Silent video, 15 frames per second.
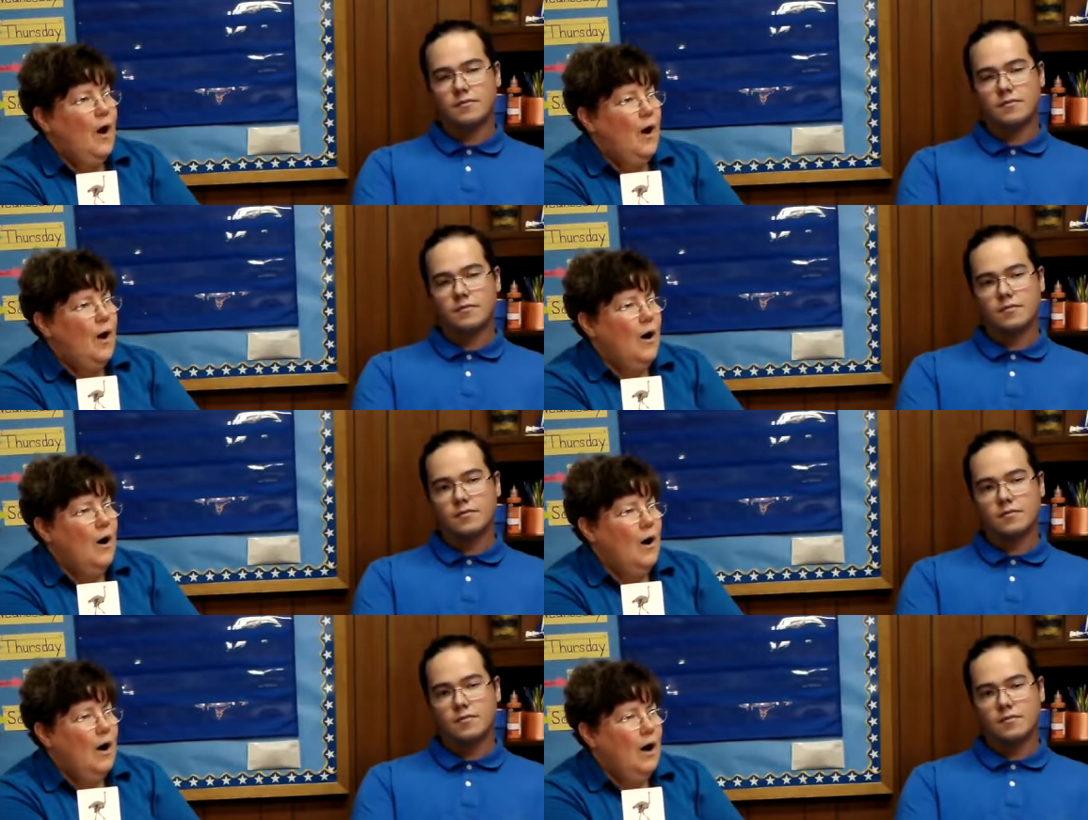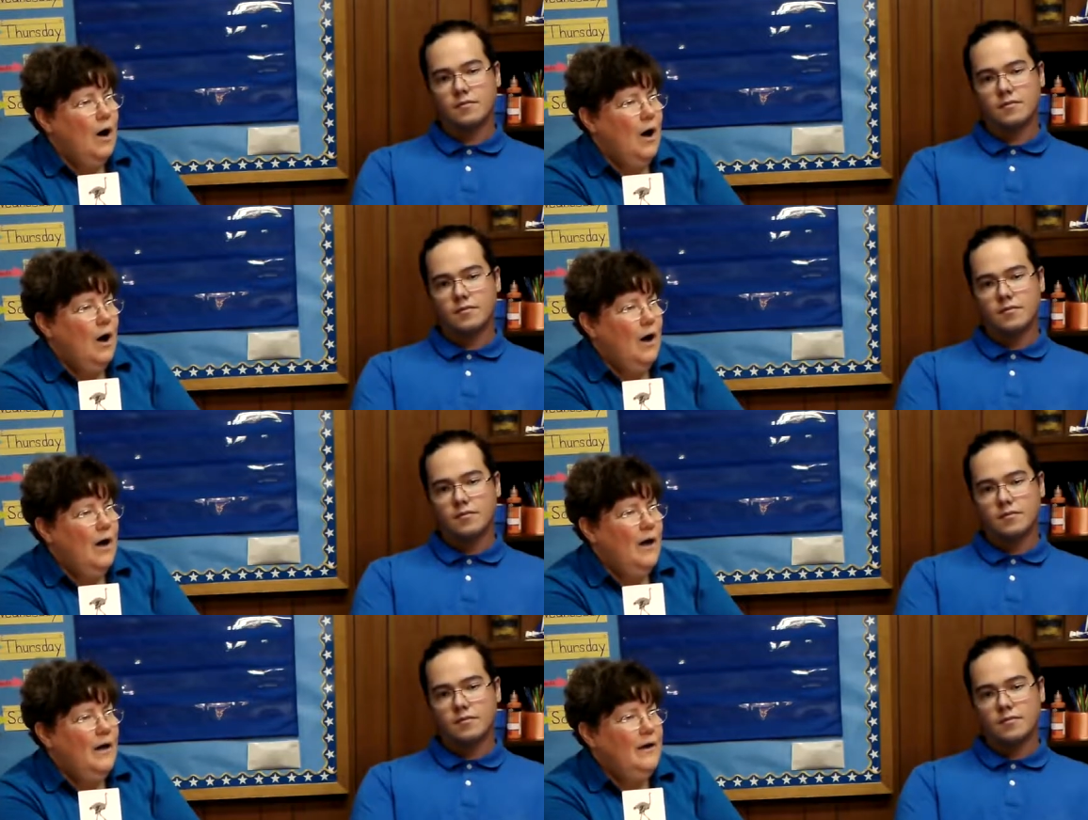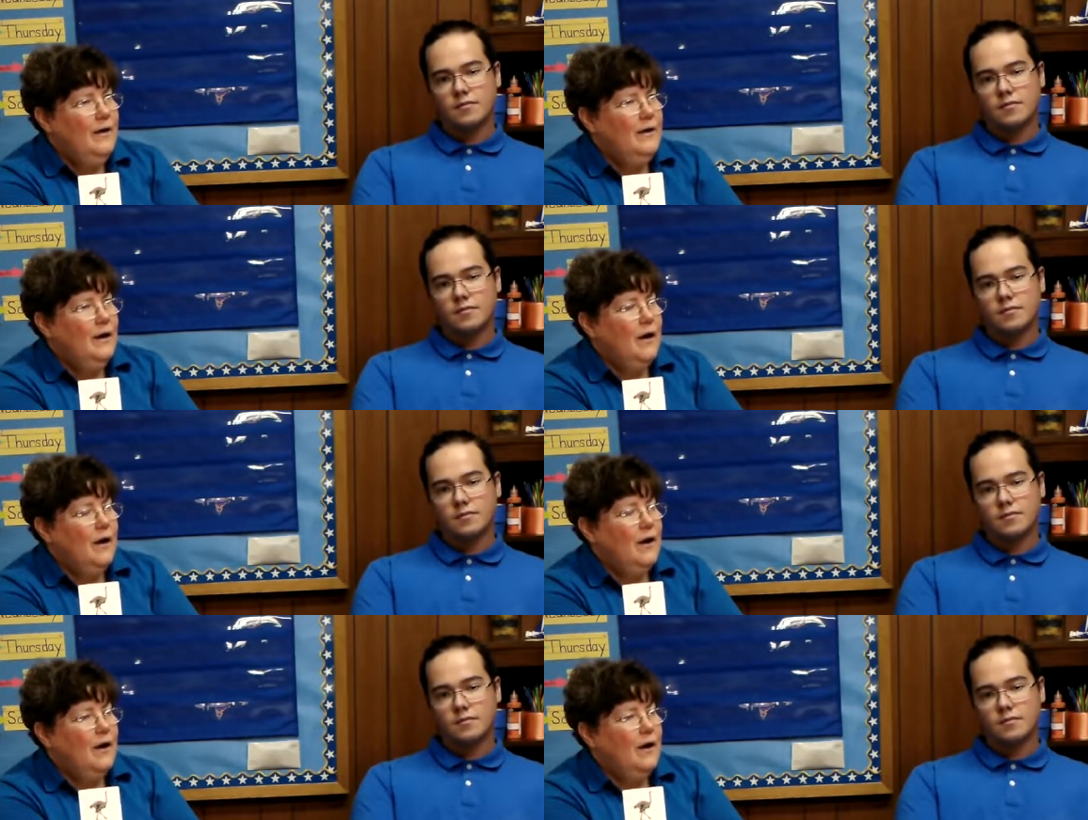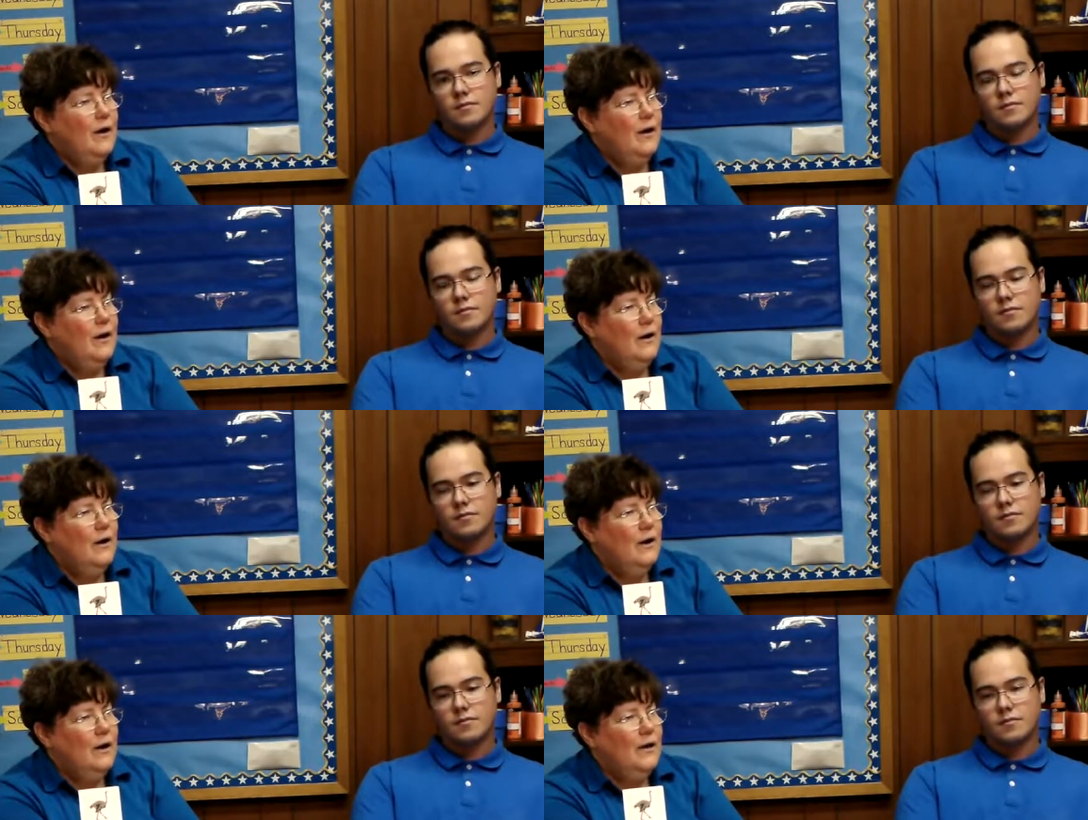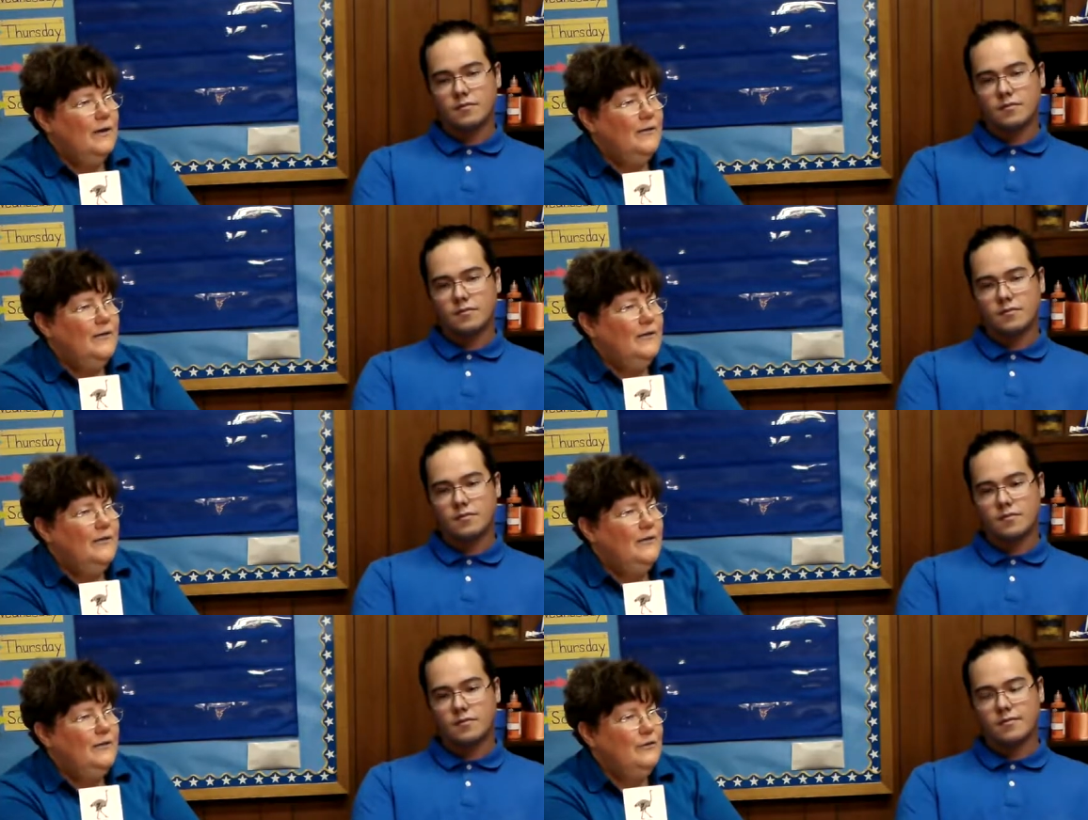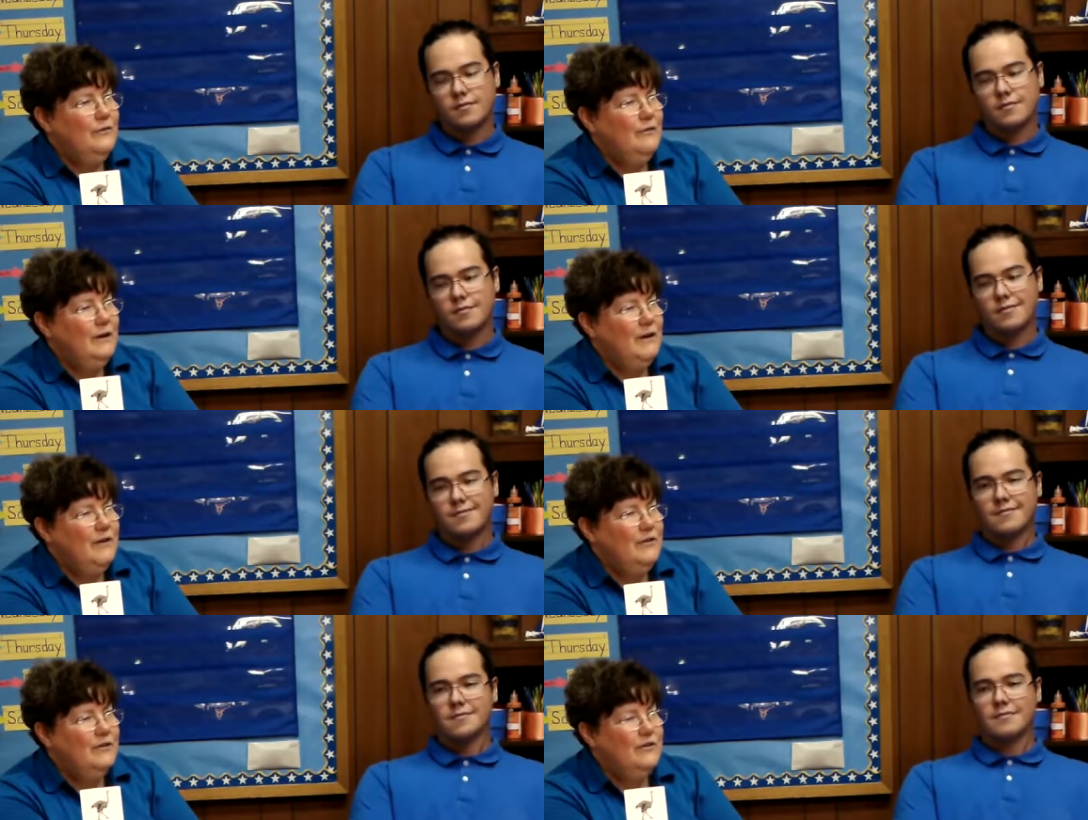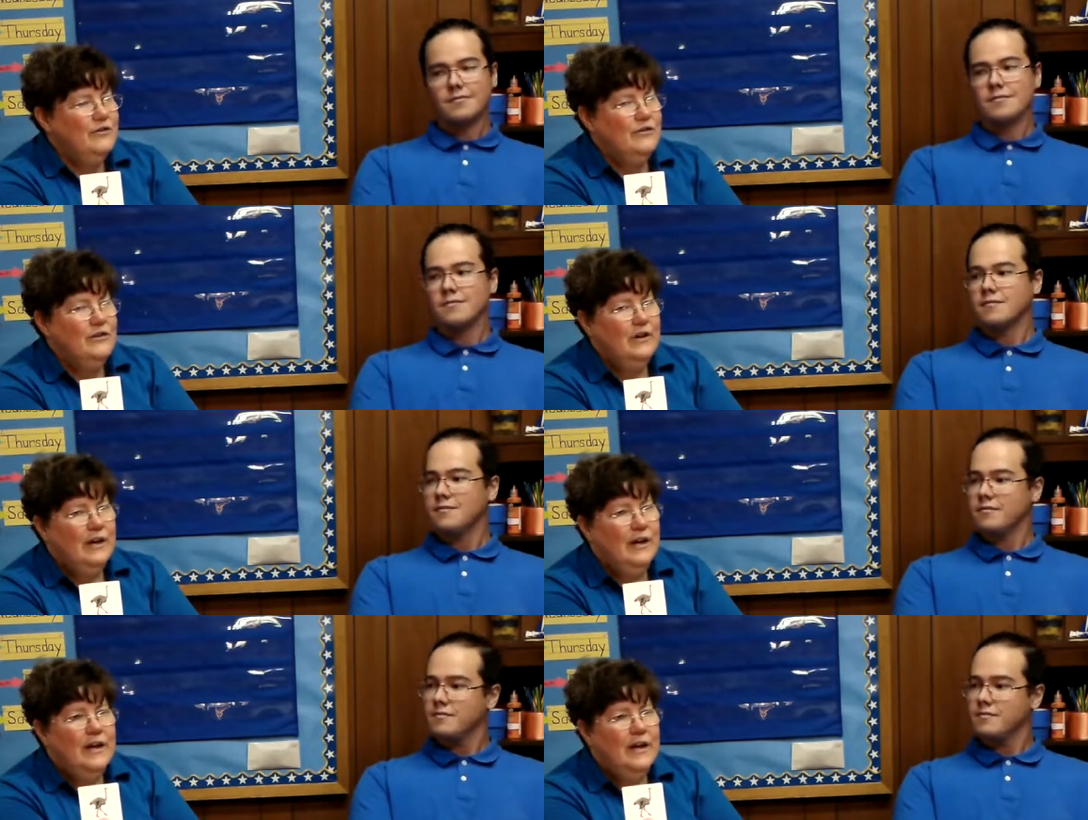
Speaker 1: aw, aw stretch.